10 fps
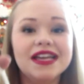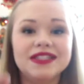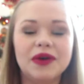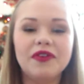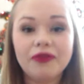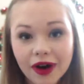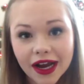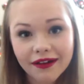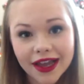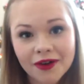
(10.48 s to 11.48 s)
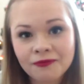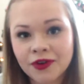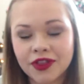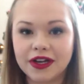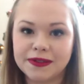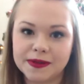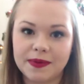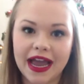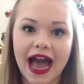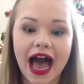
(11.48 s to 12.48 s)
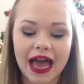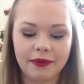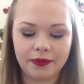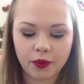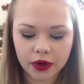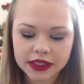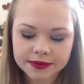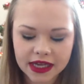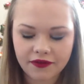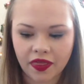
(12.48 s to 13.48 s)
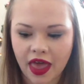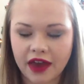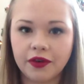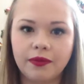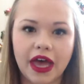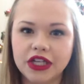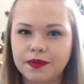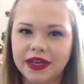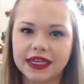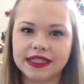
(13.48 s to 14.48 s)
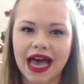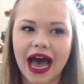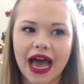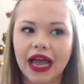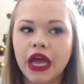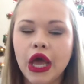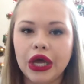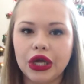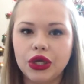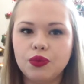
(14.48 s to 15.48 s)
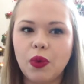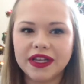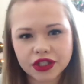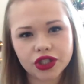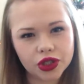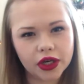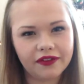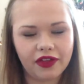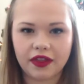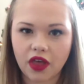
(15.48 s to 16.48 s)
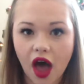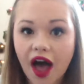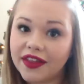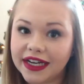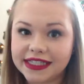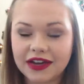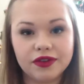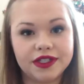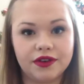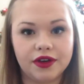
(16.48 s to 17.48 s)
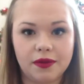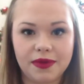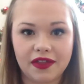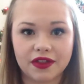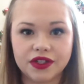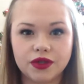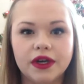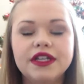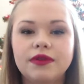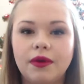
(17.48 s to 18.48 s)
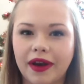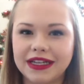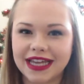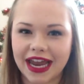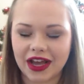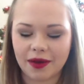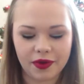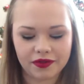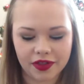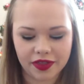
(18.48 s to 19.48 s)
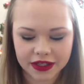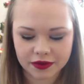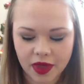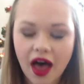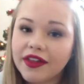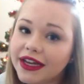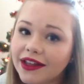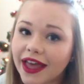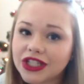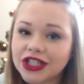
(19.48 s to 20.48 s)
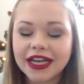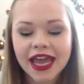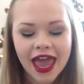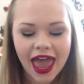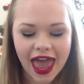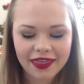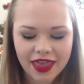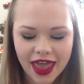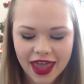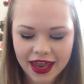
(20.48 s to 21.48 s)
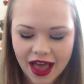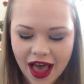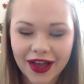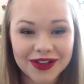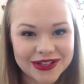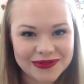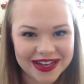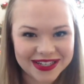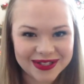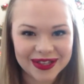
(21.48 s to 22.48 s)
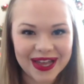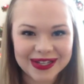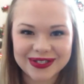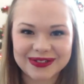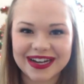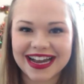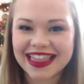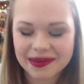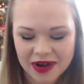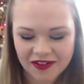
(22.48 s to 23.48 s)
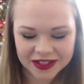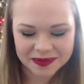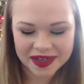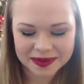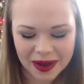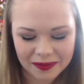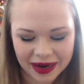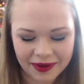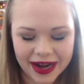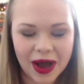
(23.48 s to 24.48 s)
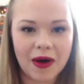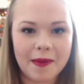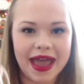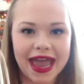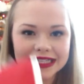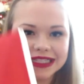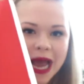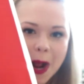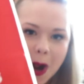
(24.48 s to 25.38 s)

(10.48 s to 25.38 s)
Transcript: So before going home for the Christmas break, I ordered some stuff online from Lush because I wasn't sure if like the holiday stuff was still going to be in the store, so I wanted to get a couple of the things from the holiday collection, and then I also went to the Lush store in the Providence Place Mall when I went home and